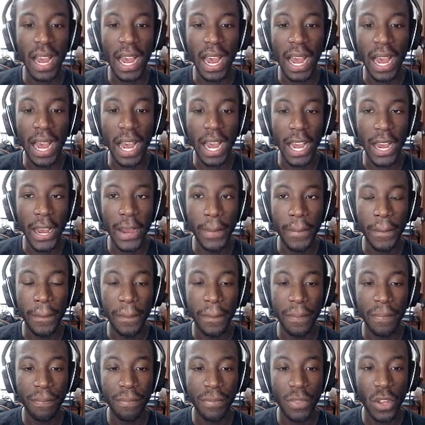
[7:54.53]

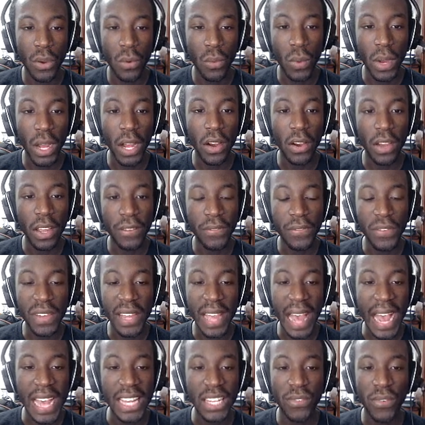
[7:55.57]
well, if you
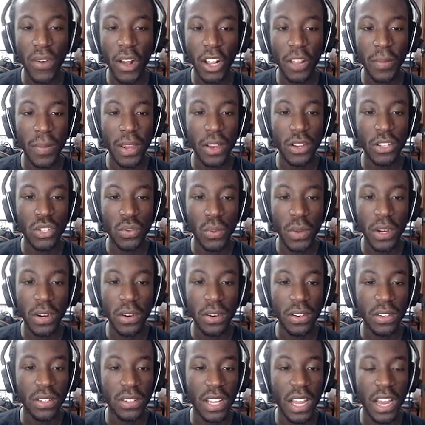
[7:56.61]
guys follow me on
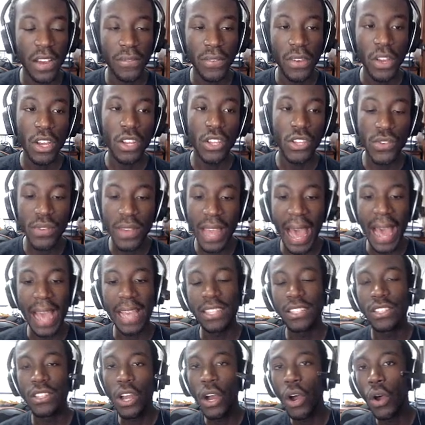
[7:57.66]
Twitter and stuff, you
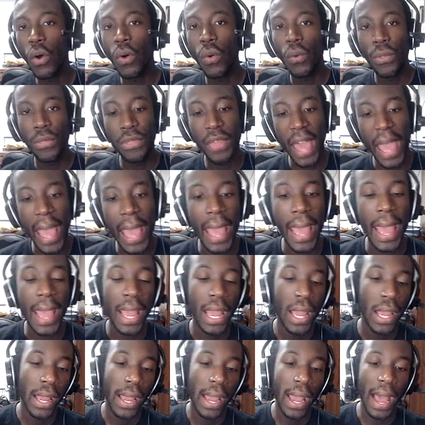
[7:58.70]
guys know
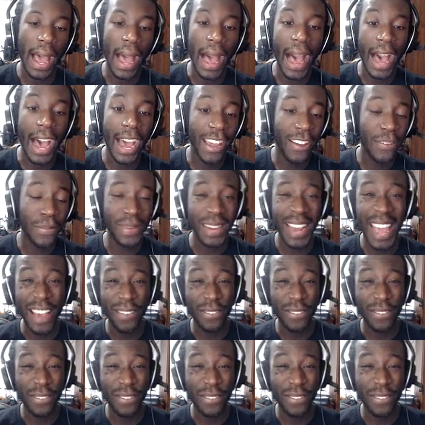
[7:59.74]
that I have been